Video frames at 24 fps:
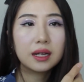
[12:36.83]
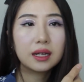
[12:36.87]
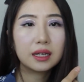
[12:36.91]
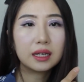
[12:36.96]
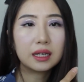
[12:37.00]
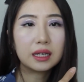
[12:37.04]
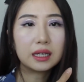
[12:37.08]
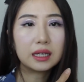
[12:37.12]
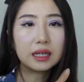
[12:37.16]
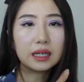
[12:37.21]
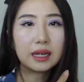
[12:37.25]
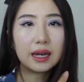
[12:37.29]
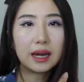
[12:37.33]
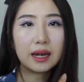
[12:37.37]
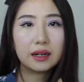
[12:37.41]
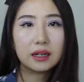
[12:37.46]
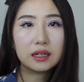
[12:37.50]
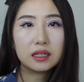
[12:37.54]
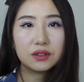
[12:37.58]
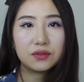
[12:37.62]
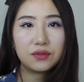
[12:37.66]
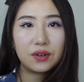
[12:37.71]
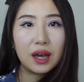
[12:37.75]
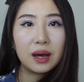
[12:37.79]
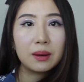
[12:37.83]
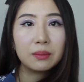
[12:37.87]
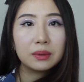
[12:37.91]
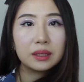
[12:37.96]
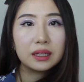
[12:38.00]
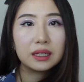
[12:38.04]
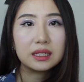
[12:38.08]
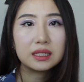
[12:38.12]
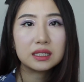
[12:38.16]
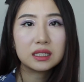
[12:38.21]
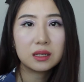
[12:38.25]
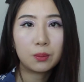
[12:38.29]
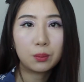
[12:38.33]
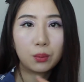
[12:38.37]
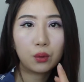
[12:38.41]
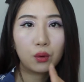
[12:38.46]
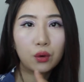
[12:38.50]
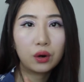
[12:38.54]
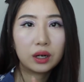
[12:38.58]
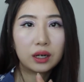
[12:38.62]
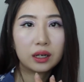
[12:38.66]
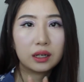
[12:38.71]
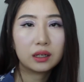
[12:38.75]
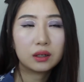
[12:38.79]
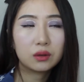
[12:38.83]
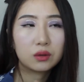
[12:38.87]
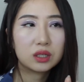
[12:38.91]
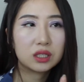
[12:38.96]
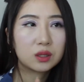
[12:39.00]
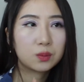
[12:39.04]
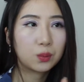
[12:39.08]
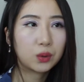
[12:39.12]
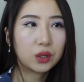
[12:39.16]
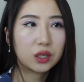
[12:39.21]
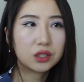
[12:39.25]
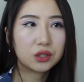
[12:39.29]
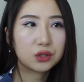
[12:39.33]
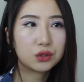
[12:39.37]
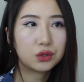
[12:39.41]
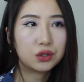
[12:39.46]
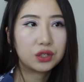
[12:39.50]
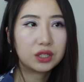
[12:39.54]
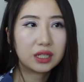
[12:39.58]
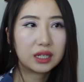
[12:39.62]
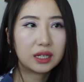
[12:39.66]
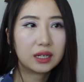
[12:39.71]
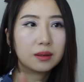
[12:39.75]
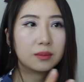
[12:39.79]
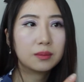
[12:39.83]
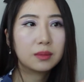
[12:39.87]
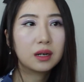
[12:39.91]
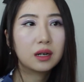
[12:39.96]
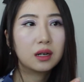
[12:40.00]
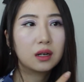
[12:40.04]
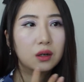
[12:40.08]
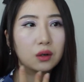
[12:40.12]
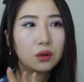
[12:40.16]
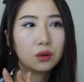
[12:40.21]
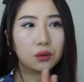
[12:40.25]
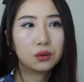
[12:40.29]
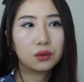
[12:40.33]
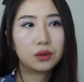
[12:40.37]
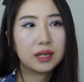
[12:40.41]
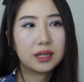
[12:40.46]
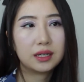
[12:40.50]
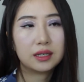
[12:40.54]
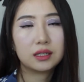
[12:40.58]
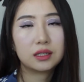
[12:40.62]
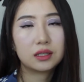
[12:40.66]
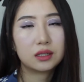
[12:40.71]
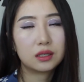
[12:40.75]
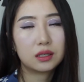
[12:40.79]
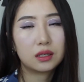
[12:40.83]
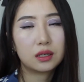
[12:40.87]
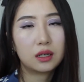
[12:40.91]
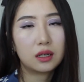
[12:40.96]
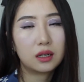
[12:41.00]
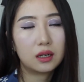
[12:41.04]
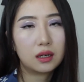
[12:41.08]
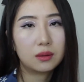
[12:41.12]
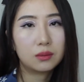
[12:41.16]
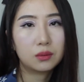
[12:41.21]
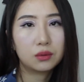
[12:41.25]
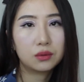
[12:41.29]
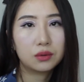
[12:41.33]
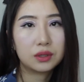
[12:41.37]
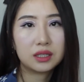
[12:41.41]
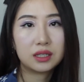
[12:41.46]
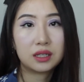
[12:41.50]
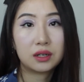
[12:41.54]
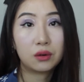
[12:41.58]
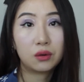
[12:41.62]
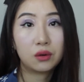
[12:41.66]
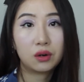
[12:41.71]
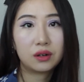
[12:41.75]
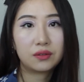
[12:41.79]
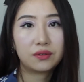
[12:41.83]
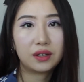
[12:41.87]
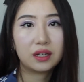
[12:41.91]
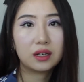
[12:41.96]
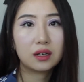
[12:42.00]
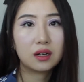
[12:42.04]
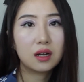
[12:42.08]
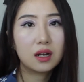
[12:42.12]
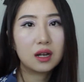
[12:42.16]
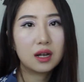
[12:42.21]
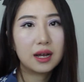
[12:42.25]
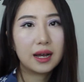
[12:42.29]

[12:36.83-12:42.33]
He and his family supported or sponsored him, who is an orphan.